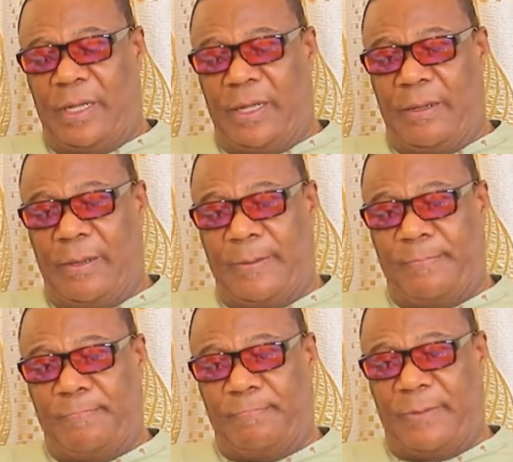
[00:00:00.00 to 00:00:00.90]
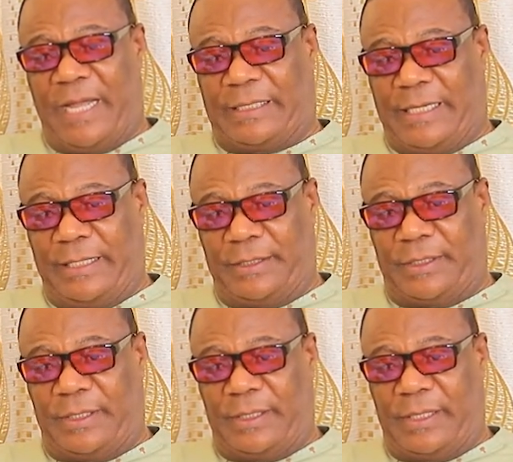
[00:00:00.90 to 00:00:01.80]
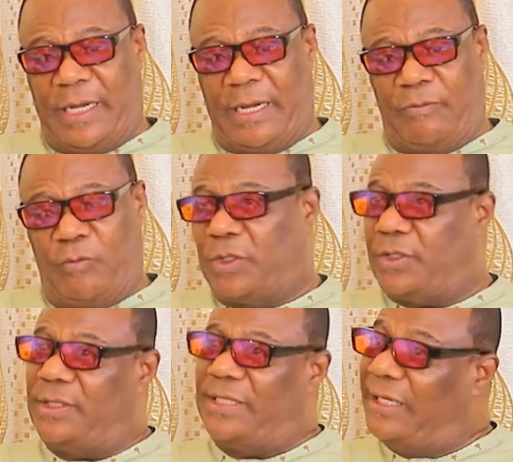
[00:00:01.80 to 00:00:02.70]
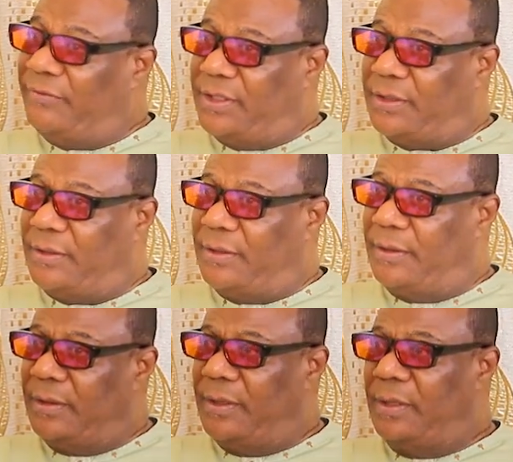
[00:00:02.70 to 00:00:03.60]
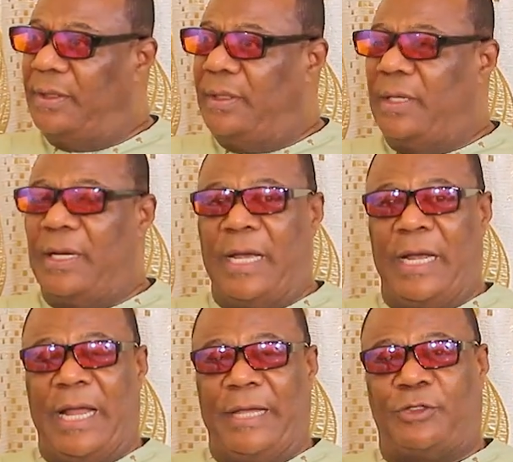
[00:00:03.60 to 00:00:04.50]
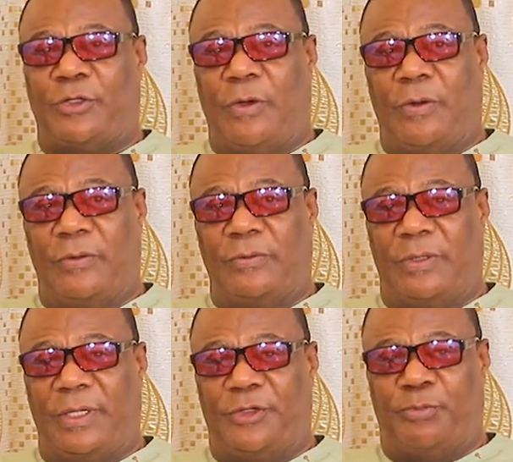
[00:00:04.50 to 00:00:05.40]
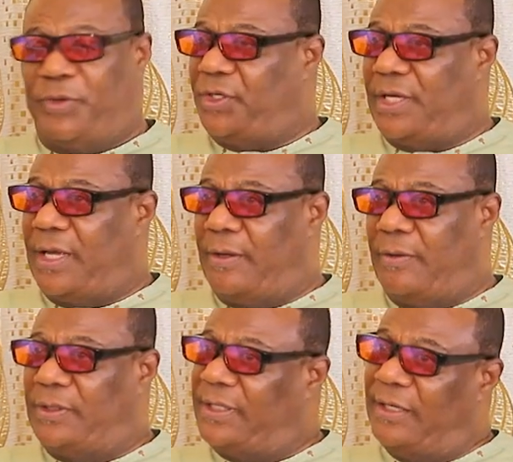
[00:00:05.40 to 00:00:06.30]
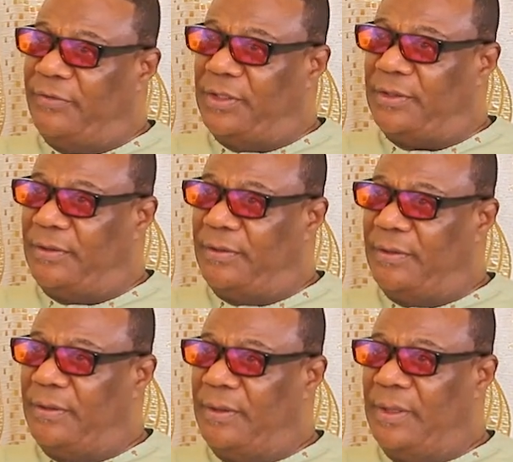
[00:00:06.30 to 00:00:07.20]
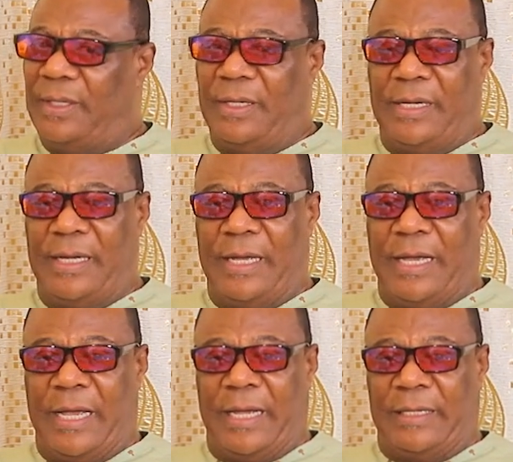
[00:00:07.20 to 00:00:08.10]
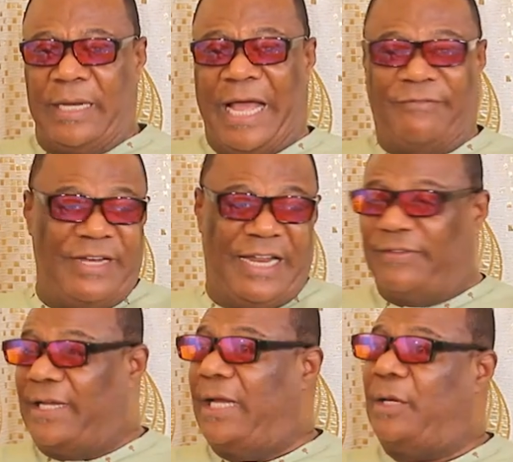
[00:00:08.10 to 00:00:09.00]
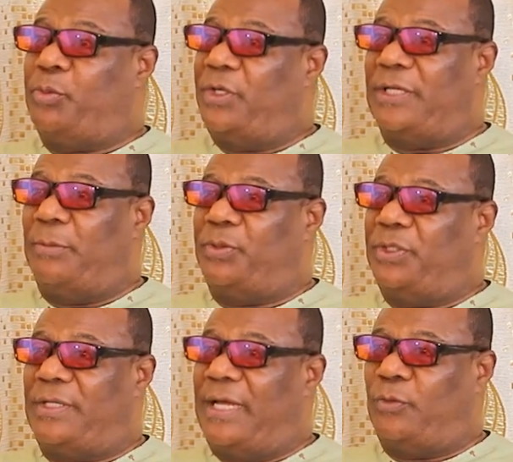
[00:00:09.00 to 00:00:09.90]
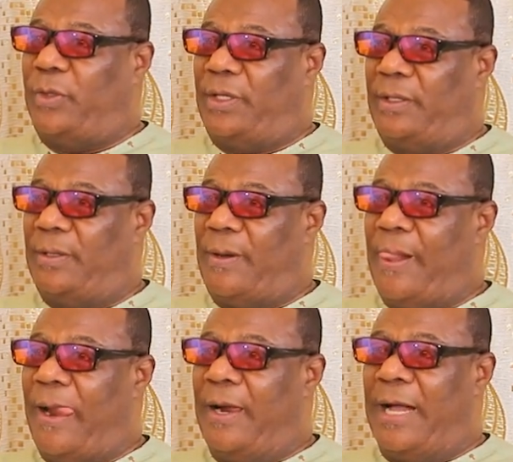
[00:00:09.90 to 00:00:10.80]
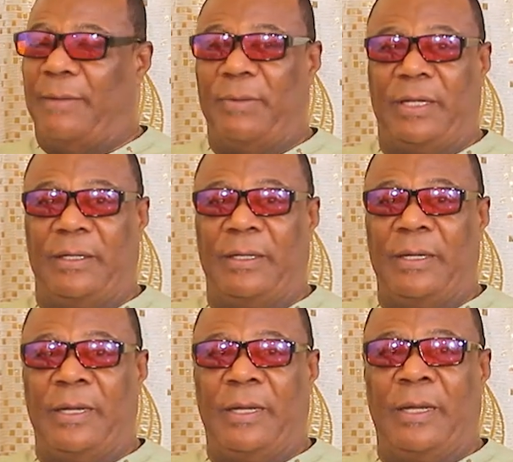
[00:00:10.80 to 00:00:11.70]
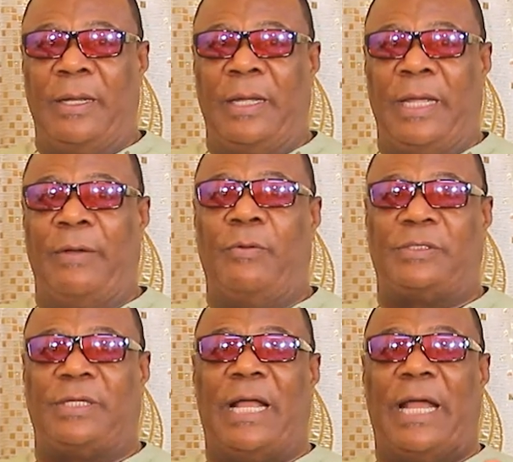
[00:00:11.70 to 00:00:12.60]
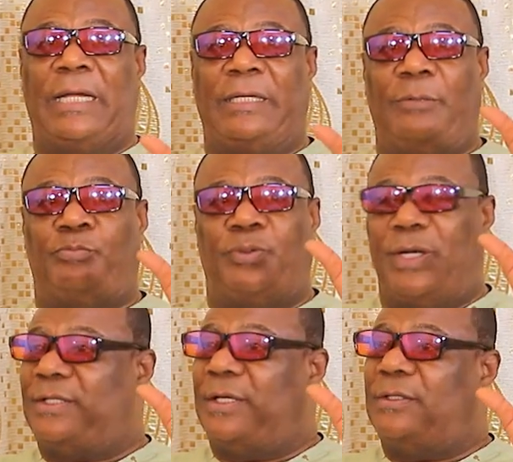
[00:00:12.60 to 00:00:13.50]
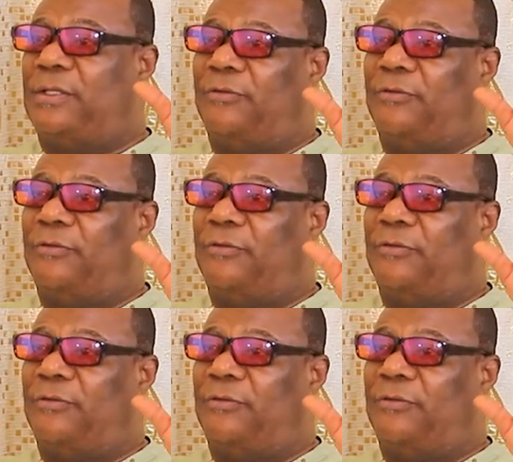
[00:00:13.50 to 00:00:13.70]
at Carnation and watching television, and I saw this preacher on television. And I've never heard a preacher preach that way. Mm. I mean, it was like the presence